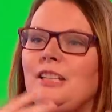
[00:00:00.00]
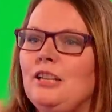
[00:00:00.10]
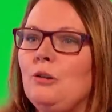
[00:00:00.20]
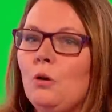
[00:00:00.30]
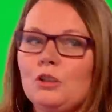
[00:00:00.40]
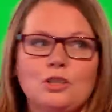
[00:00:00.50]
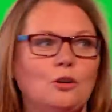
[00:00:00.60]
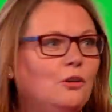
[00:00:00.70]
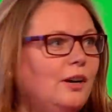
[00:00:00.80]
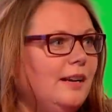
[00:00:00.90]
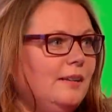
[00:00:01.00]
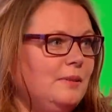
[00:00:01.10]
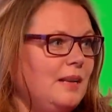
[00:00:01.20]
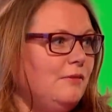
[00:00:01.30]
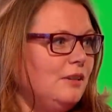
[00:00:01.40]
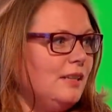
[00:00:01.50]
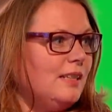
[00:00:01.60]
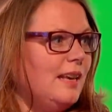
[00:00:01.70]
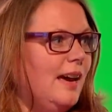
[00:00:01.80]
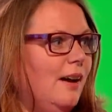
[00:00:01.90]
You all saw it, there's evidence
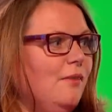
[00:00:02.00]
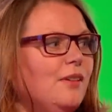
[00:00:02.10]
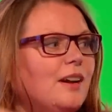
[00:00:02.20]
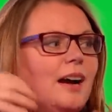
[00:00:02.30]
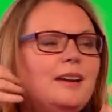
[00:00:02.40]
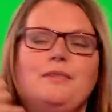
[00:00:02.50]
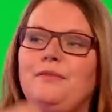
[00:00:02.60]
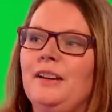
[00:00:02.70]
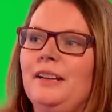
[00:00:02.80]
there of the kind of,